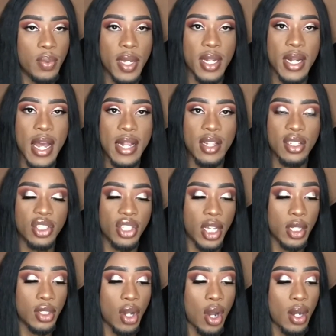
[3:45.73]
being that the
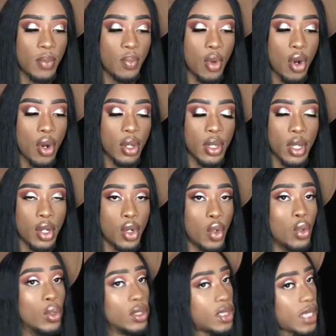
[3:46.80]
shades are more on the cool